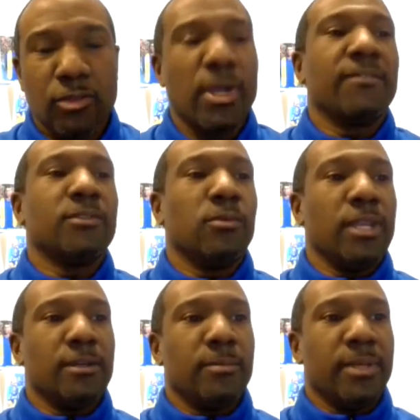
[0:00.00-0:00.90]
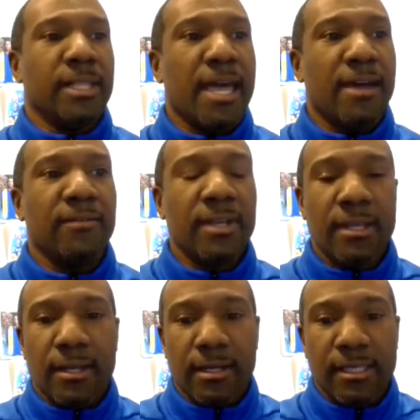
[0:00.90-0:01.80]
You have to wake up and have
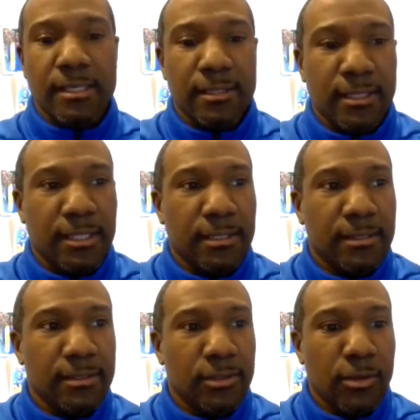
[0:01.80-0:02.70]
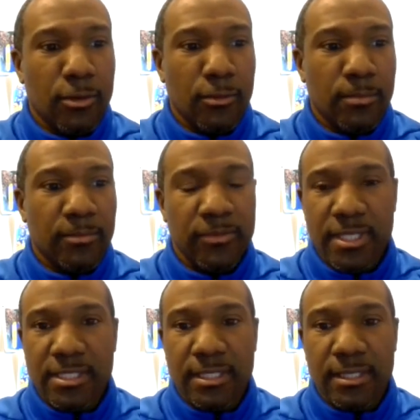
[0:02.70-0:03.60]
a healing, you know,
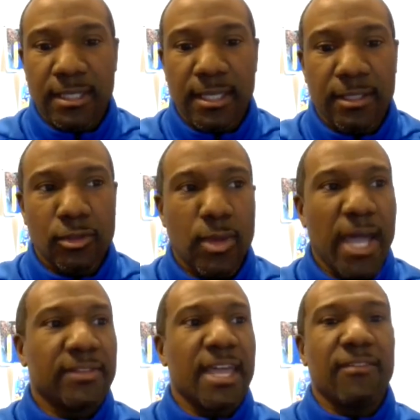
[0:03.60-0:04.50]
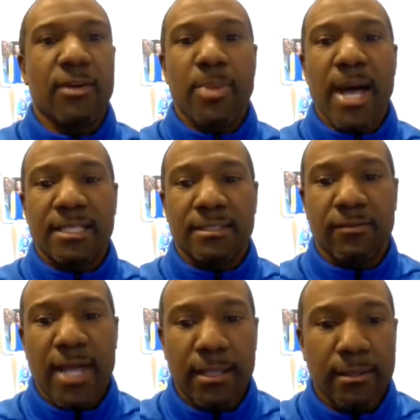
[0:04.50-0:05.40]
vision, and you have to have a
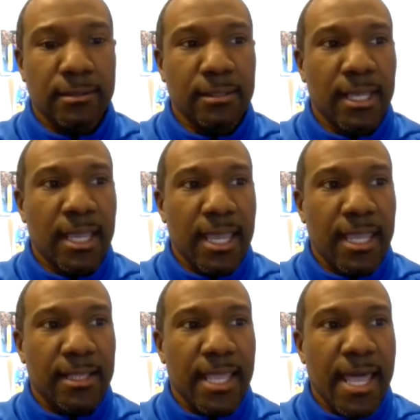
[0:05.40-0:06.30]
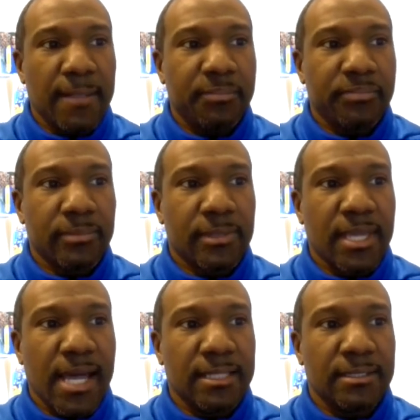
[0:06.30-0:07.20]
positive outlook, and that
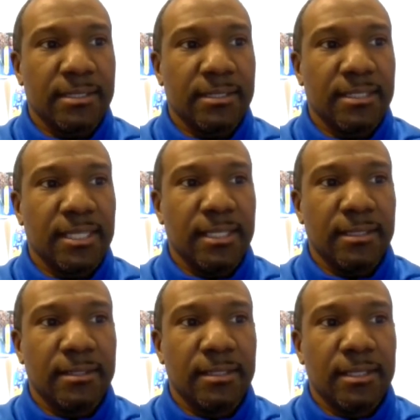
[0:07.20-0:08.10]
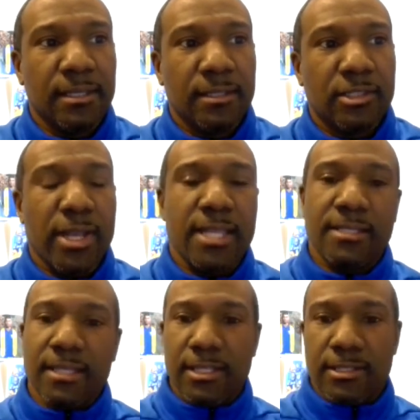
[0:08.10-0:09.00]
kind of can
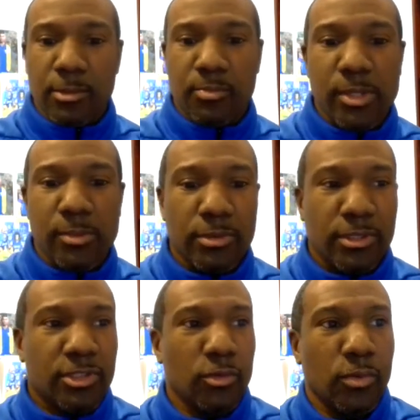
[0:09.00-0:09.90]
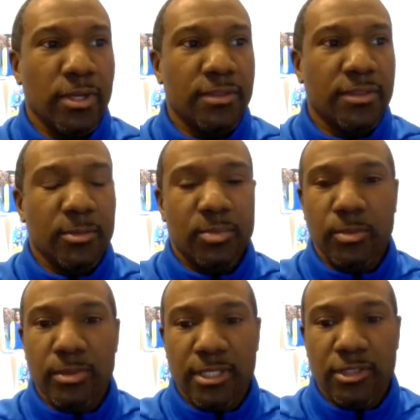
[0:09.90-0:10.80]
translate to the people that you're with and the
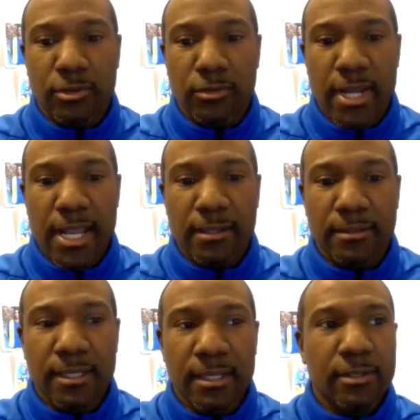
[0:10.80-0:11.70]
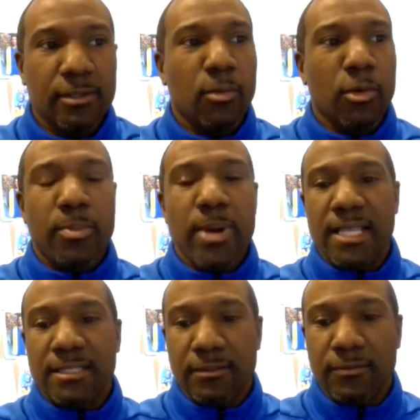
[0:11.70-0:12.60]
people that you're around. The more
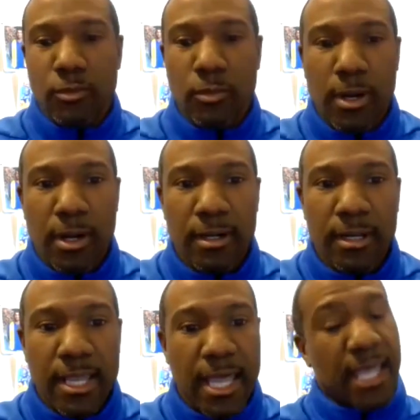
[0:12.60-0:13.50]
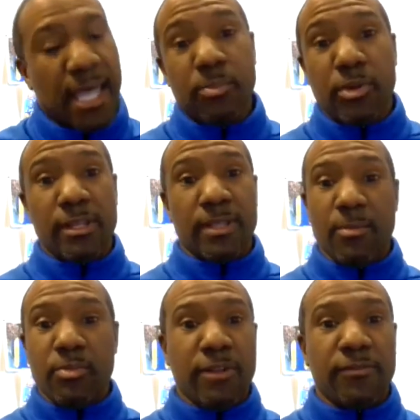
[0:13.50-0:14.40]
positive you are, I, I pray. I
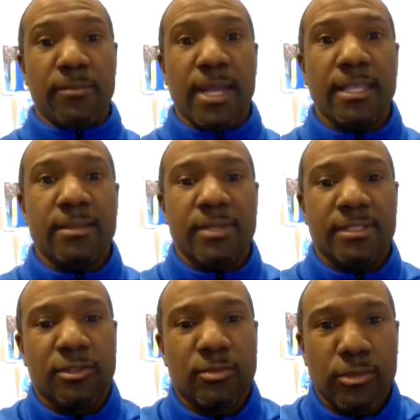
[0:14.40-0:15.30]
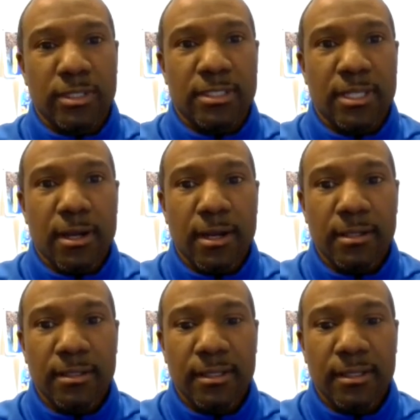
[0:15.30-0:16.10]
pray for my enemies this morning, Jr.